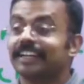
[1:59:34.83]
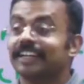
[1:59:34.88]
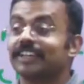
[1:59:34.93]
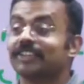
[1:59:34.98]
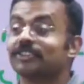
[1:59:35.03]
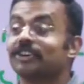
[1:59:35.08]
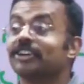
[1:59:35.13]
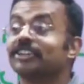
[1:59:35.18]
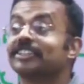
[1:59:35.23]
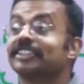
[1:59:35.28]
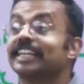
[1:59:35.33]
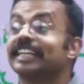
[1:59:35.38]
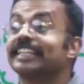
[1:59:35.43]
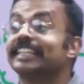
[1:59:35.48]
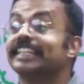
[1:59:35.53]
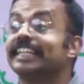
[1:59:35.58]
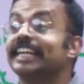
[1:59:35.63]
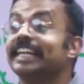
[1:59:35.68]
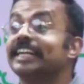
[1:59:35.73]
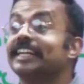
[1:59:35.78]
It has got
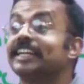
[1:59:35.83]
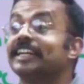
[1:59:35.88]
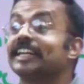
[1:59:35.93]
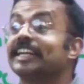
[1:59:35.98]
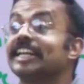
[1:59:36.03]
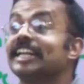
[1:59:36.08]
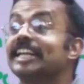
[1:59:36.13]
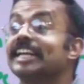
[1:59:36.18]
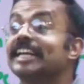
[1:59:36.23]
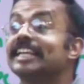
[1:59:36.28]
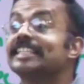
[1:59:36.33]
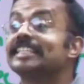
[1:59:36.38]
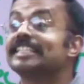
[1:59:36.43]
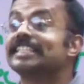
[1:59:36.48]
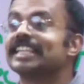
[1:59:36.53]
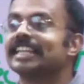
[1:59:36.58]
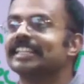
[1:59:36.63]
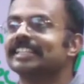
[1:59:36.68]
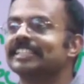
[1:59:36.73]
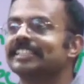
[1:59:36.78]
30 trillion
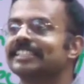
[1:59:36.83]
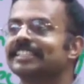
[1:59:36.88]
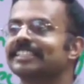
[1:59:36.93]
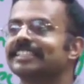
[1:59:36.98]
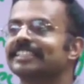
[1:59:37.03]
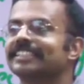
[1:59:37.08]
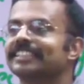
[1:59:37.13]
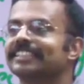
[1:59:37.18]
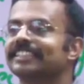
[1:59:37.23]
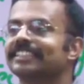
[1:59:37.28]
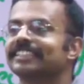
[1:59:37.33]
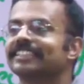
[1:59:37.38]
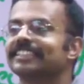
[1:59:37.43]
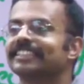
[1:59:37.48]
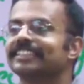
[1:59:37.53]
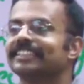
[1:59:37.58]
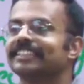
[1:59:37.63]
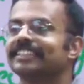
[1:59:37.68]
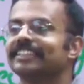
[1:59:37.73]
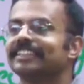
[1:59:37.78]
cells.
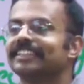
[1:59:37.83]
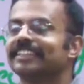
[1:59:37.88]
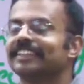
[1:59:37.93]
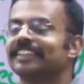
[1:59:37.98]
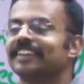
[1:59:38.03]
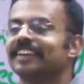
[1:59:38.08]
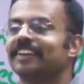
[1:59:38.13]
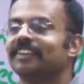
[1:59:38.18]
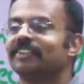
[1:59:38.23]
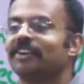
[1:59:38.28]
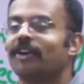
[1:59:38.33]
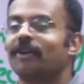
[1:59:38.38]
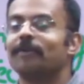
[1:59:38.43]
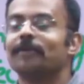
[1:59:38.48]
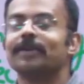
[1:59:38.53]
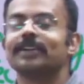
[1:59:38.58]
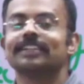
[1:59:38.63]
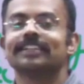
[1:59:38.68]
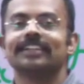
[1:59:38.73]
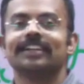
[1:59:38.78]
How
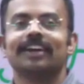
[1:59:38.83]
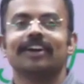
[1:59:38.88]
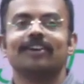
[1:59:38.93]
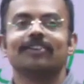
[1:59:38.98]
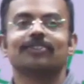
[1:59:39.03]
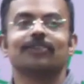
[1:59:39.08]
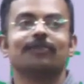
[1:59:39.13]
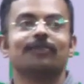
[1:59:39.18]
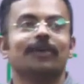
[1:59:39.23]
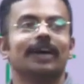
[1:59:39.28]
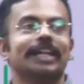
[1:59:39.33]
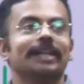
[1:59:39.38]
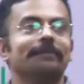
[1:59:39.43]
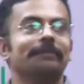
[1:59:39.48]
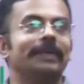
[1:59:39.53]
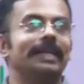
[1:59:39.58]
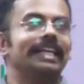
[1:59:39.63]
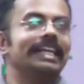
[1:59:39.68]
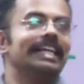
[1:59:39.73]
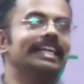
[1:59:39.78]
much? So 1
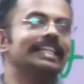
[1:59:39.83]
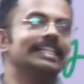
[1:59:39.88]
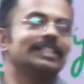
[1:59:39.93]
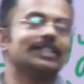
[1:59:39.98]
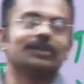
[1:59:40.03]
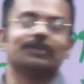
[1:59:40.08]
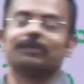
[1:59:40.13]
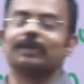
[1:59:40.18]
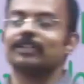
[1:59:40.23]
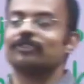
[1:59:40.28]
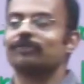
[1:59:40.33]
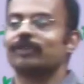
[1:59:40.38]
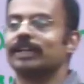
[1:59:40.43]
billion is how much?